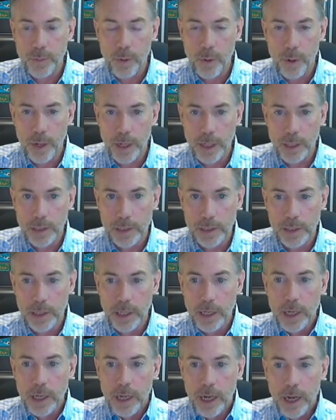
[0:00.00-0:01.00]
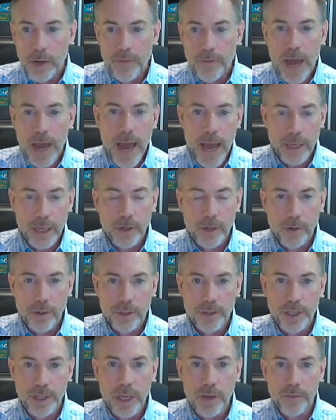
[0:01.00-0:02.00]
points of
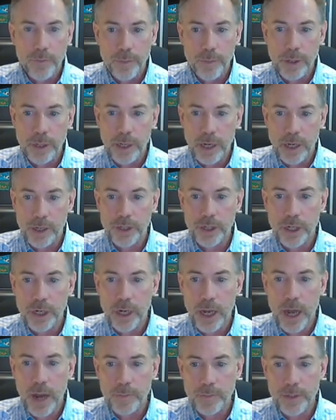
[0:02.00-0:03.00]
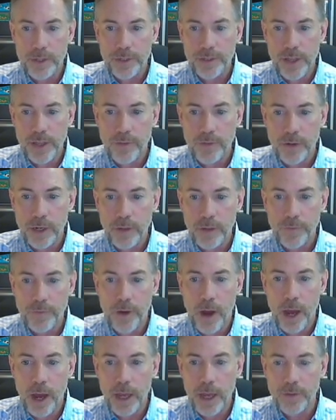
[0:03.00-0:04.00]
accuracy of prediction up to
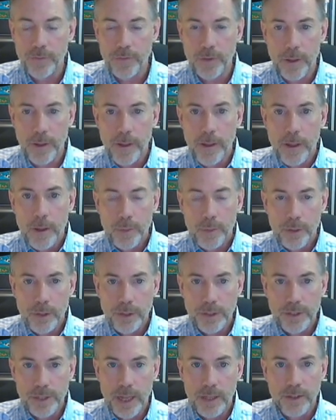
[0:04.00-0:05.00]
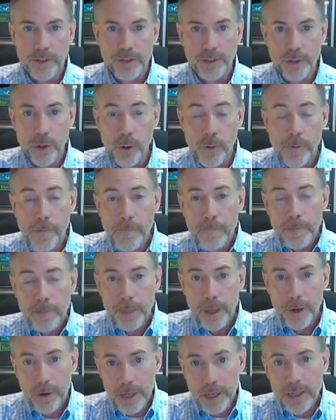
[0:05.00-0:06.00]
75%. So
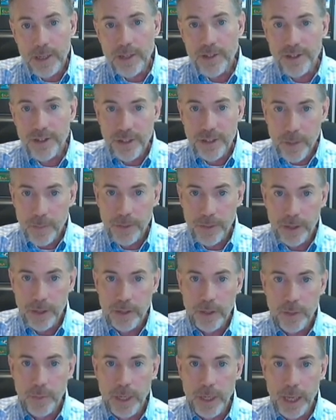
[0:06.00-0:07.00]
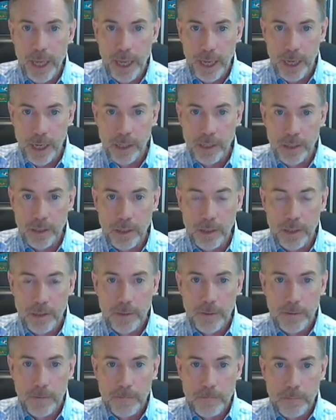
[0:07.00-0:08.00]
there is something to be gained.
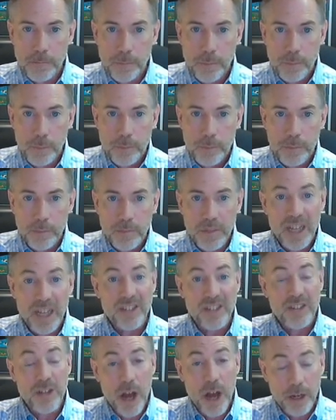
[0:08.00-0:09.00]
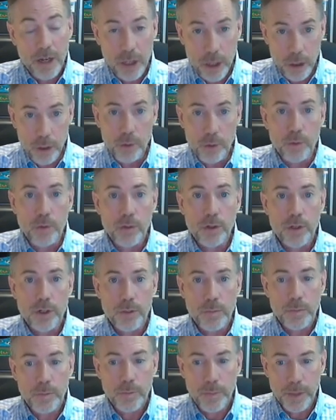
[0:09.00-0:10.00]
It's not
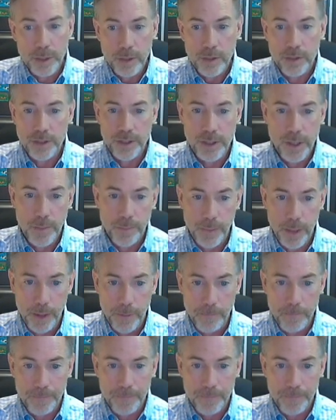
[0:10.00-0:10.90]
huge, but there's something.